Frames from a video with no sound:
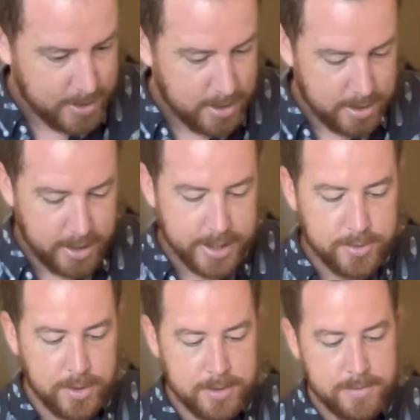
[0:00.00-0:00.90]
The next
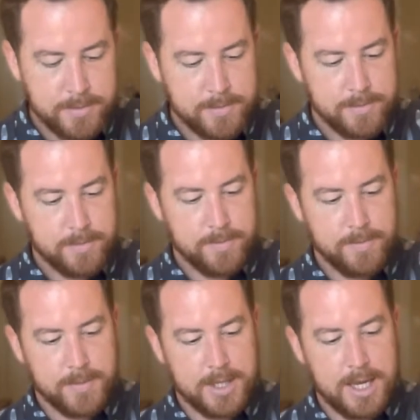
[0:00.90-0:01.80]
one,
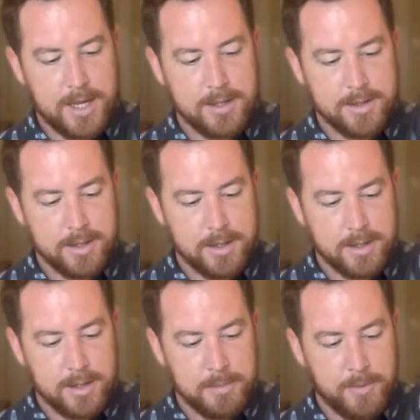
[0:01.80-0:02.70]
again,
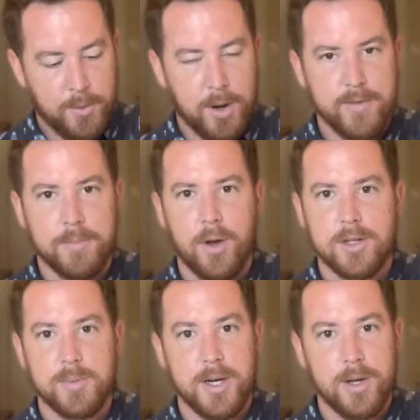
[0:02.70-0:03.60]
before I even brought it
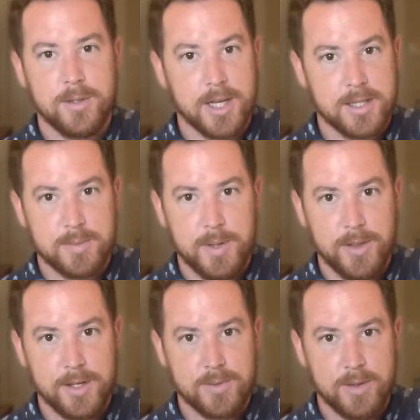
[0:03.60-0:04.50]
to my nose, I could smell
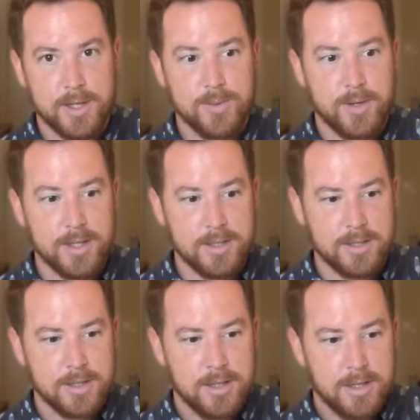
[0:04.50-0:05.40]
this one. This
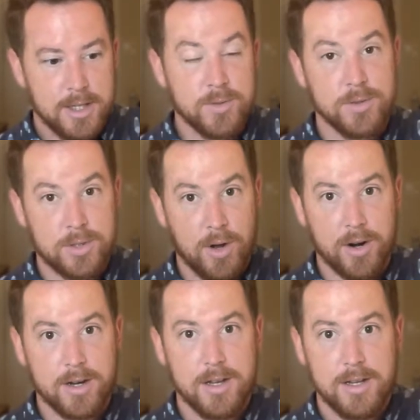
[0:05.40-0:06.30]
one's
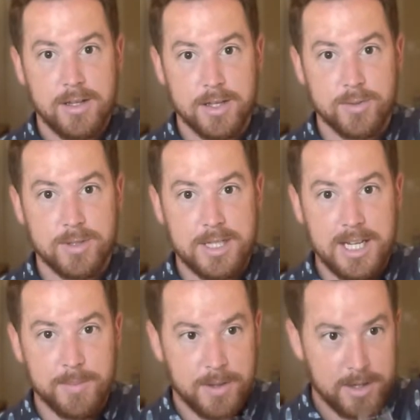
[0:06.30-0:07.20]
dark. This one's deep.